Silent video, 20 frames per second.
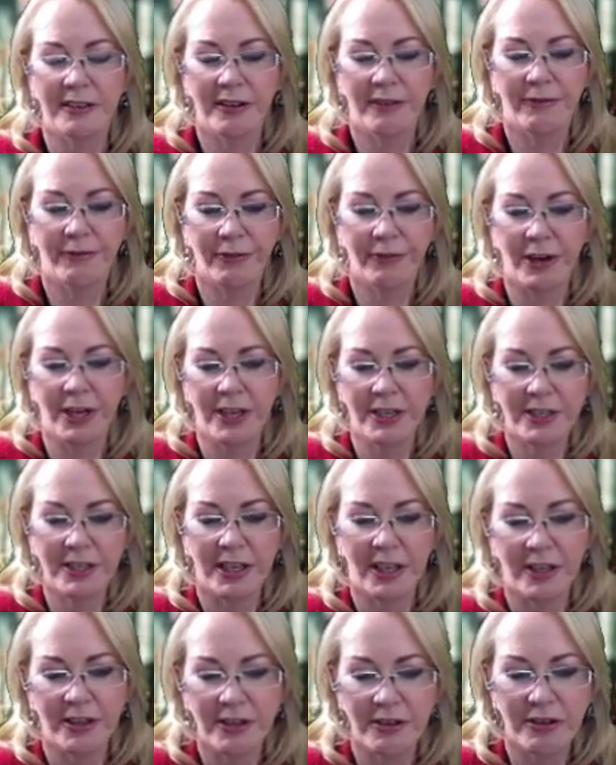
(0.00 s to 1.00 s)
afresh.
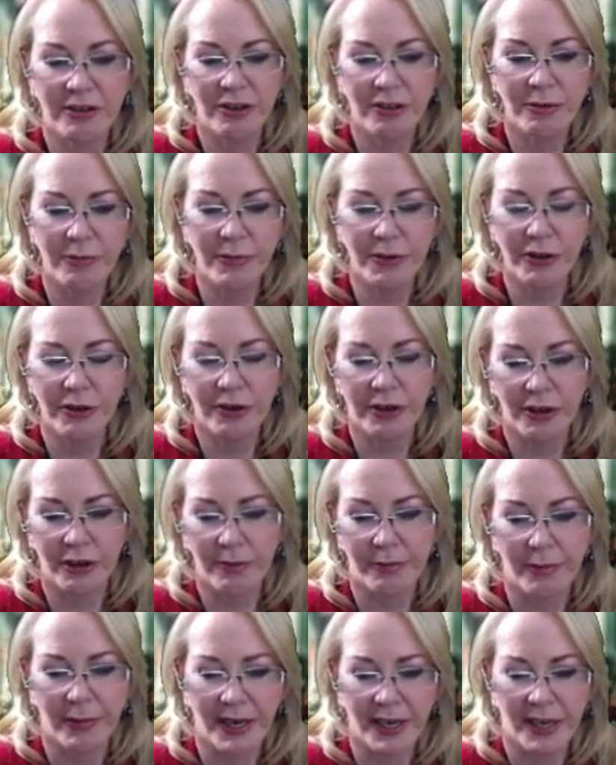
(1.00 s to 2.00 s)
And the new moon
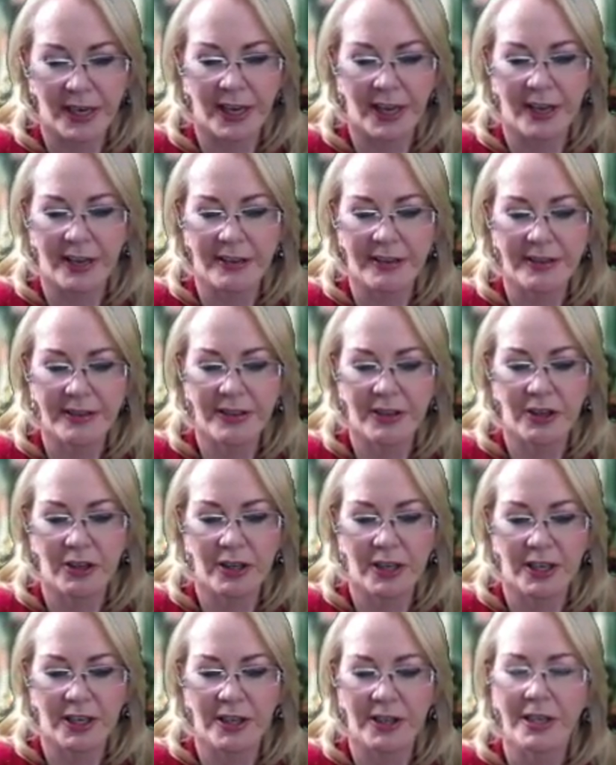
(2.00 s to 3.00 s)
on Monday is
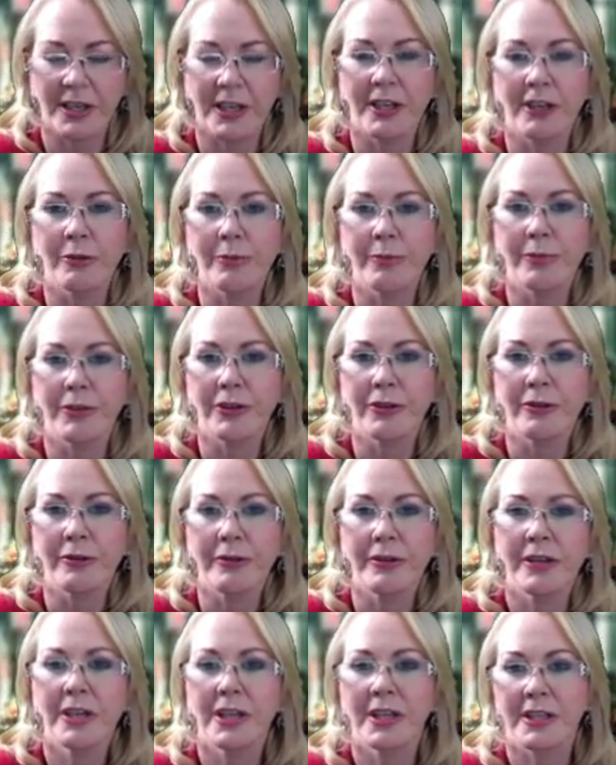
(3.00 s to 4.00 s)
certainly going to help
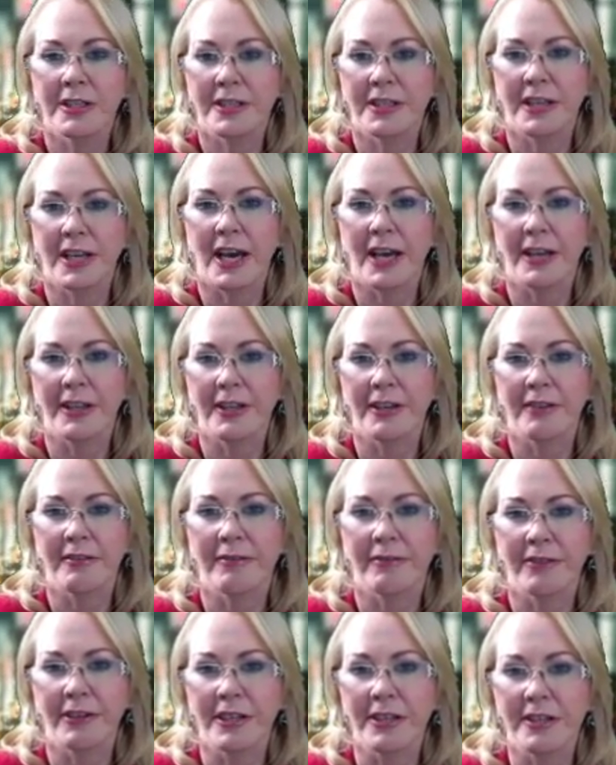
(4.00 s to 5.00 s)
you start that
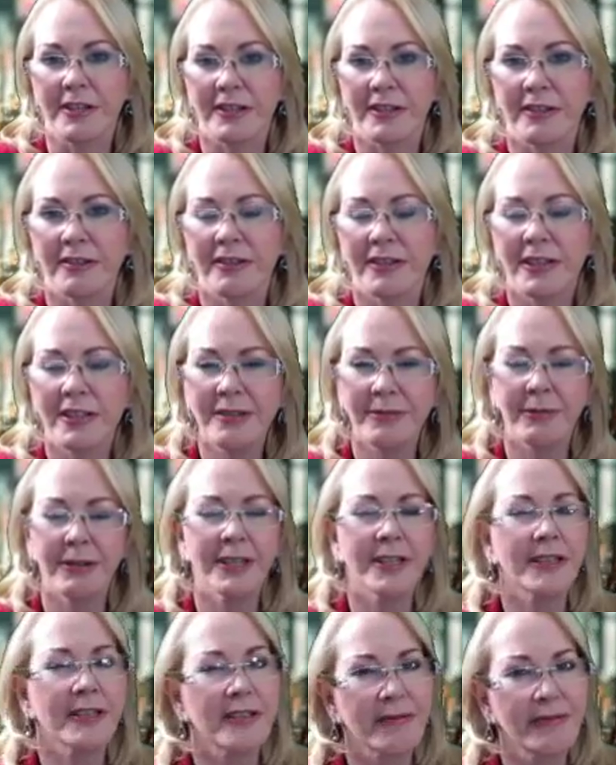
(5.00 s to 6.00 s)
afresh. So this
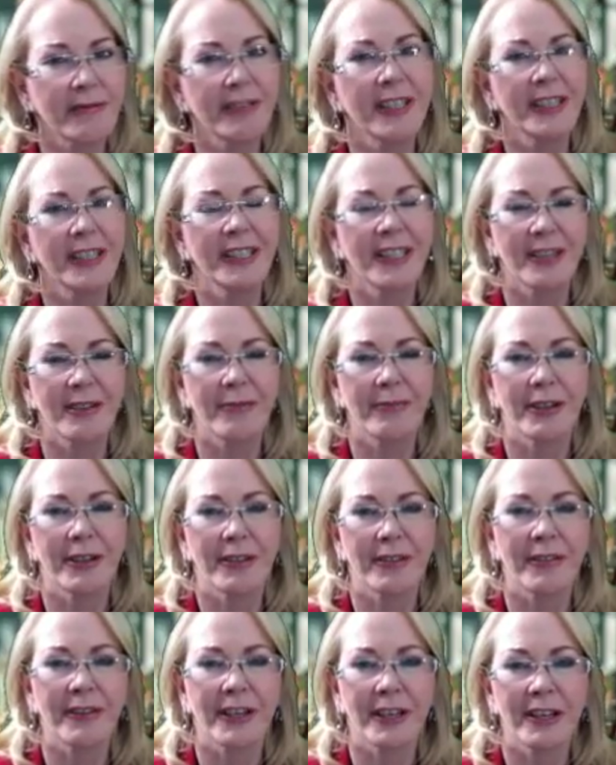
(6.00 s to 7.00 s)
week is really a bit
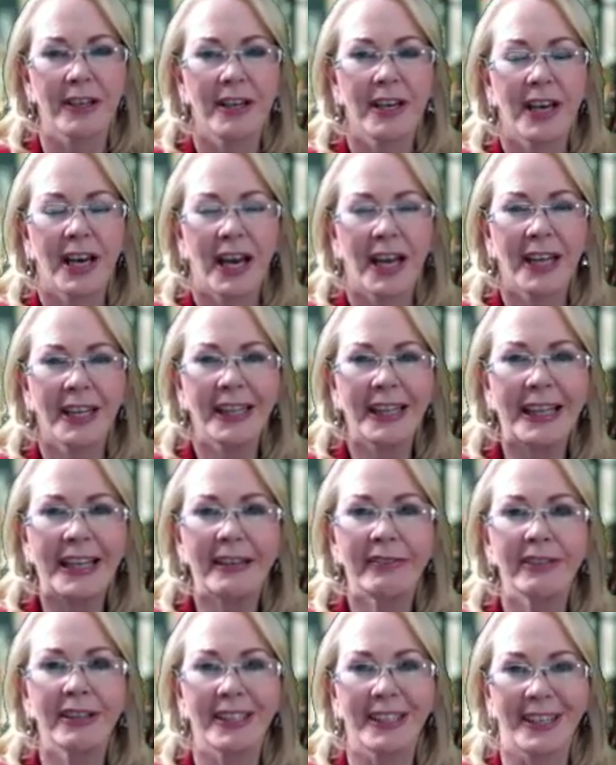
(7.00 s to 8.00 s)
of a
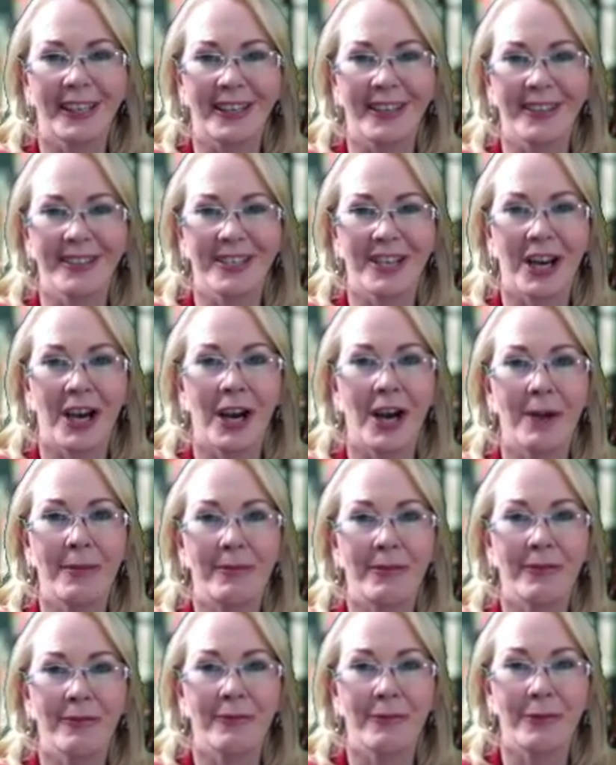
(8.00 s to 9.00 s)
leveling
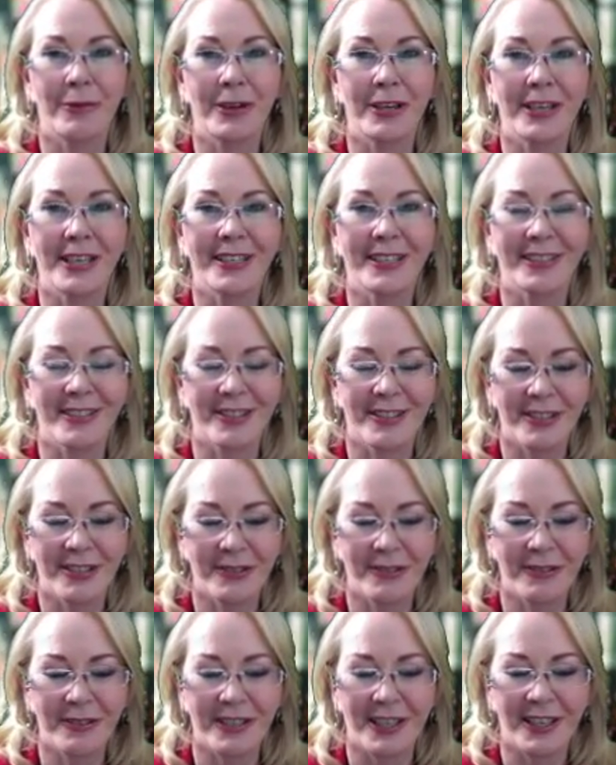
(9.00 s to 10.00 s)
type of week and
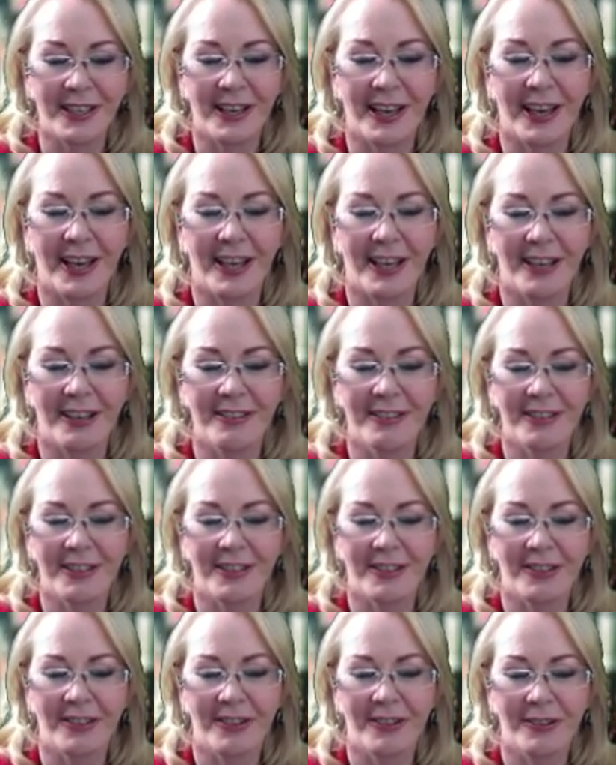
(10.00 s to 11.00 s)
sorting
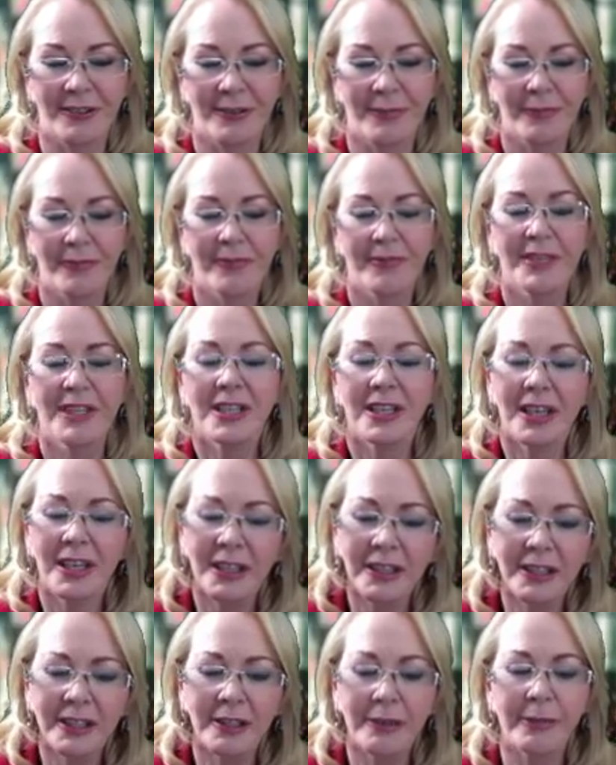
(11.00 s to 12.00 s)
out, you know,
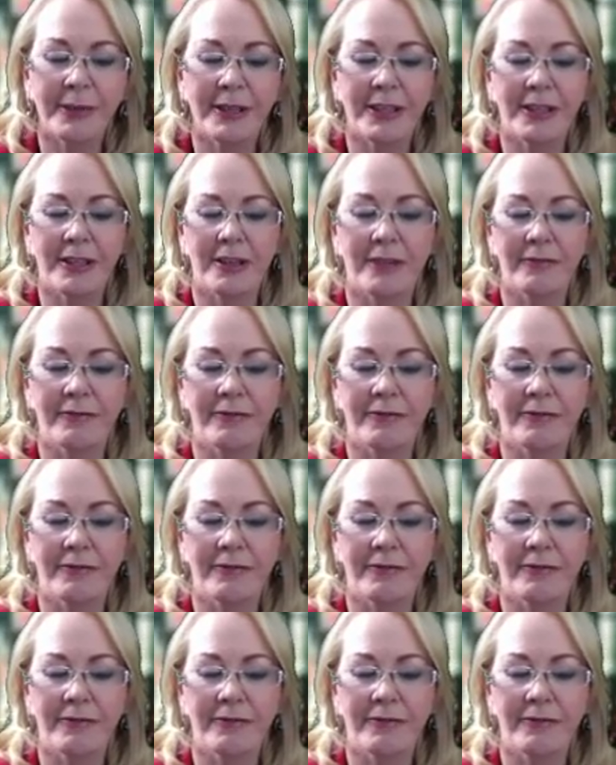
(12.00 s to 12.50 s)
a little bit